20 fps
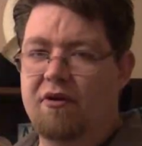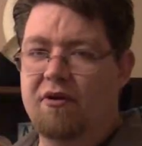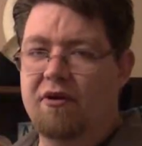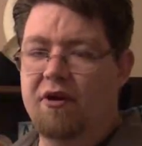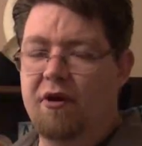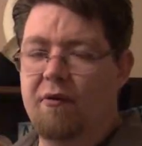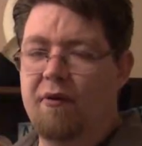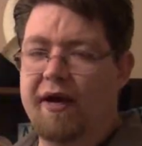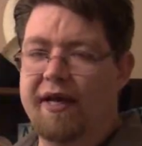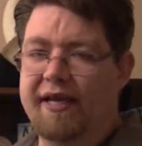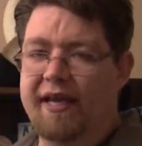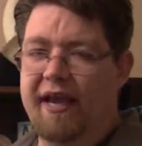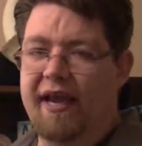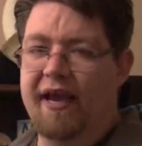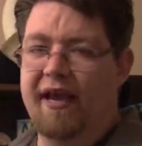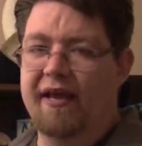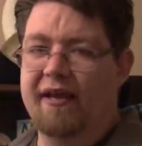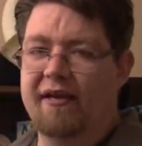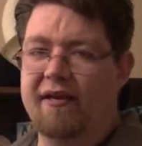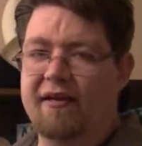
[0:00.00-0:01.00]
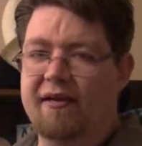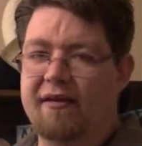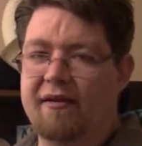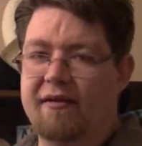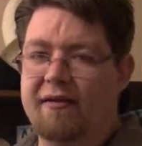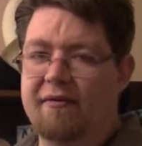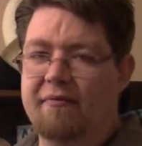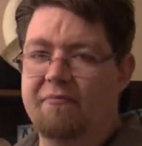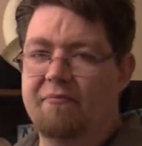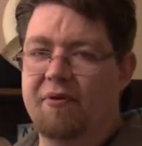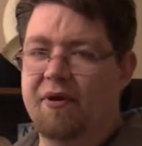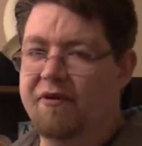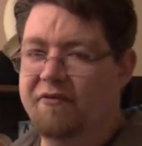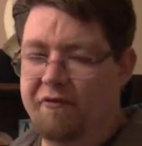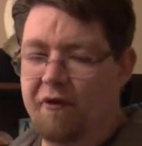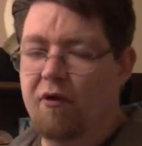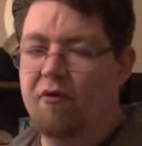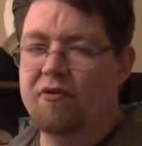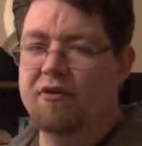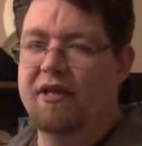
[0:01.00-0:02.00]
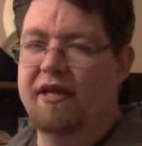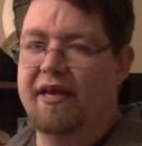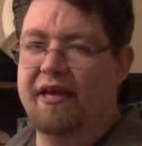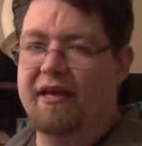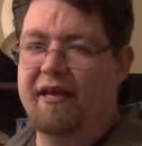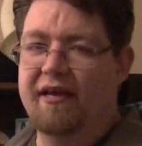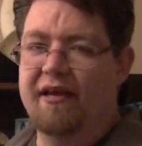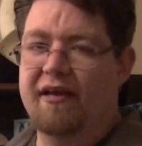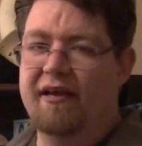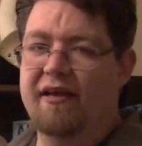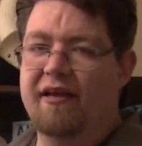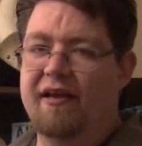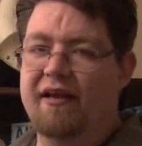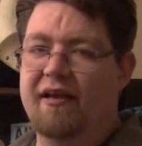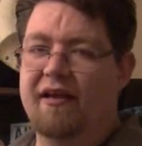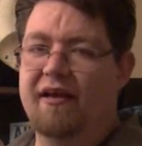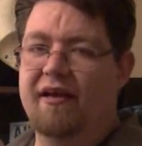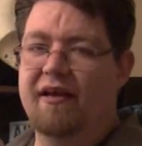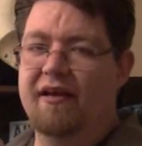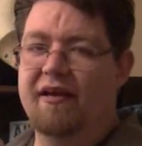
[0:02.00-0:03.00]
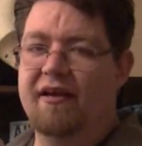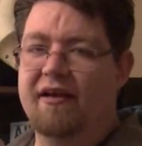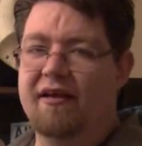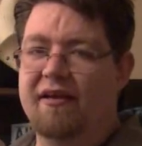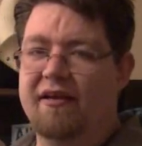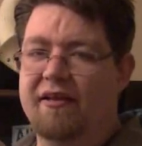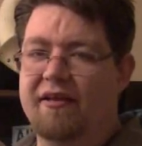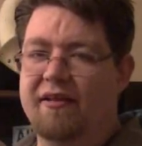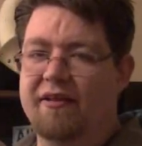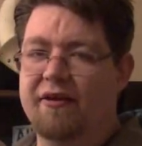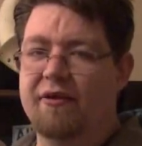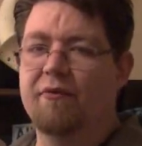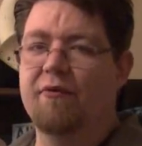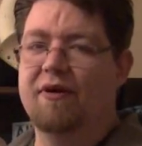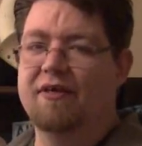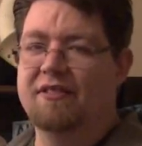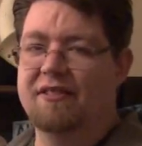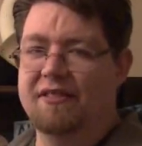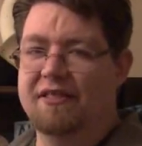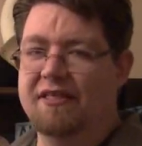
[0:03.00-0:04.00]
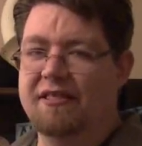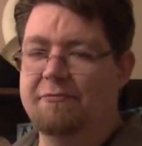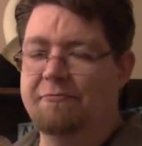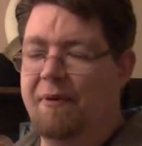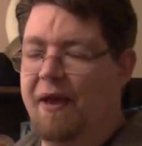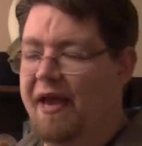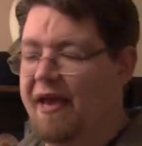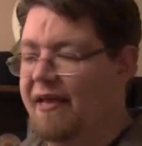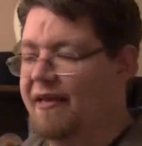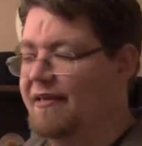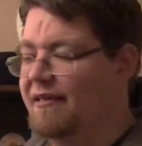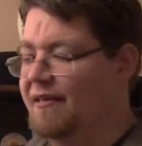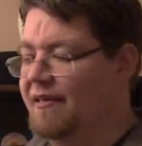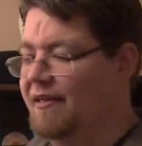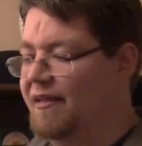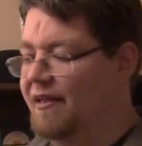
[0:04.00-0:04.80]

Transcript: no, I can't. But if only there wasn't this pain.